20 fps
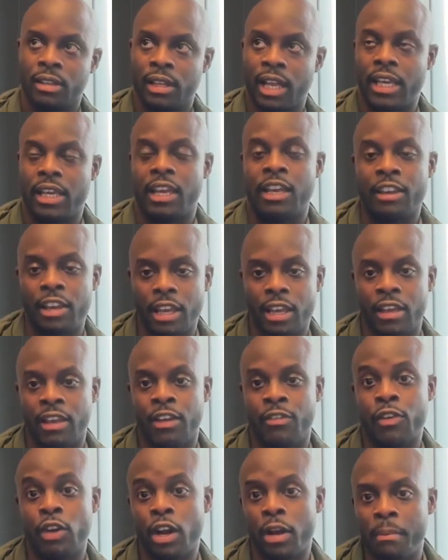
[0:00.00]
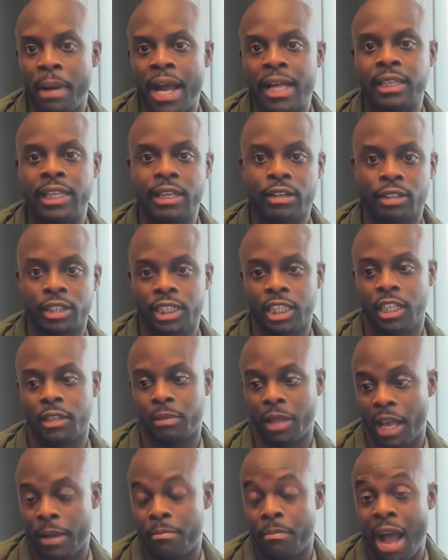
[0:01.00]
like, if you're in my
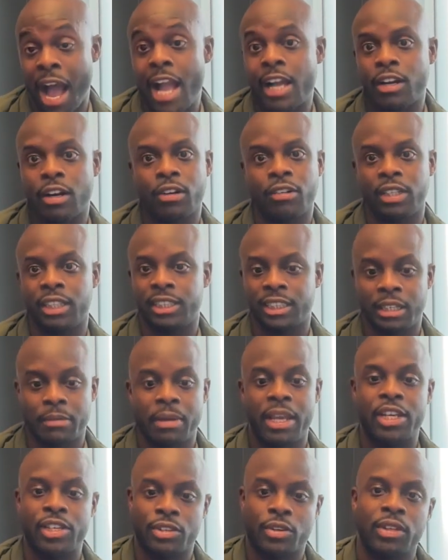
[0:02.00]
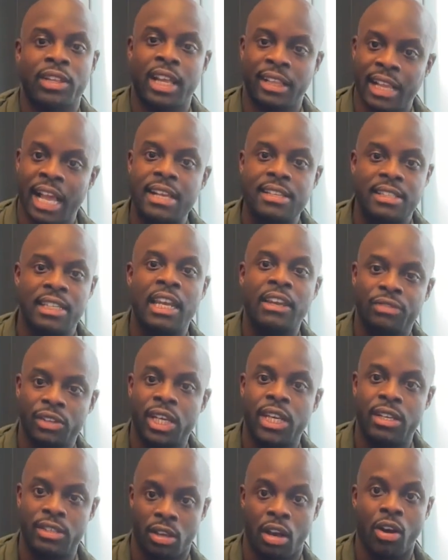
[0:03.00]
leadership, like my goal is to make sure that
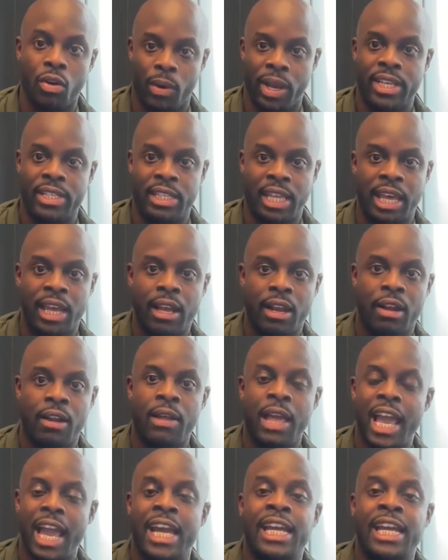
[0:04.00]
safety is always there.